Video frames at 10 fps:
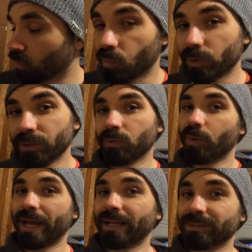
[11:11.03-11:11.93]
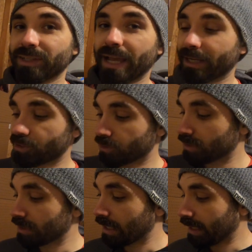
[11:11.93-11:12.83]
wheel wax,
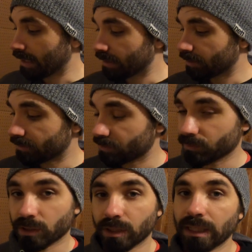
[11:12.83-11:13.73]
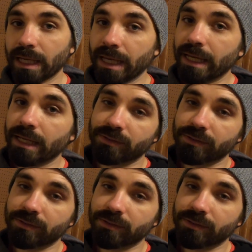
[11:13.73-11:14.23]
actually, and some clay,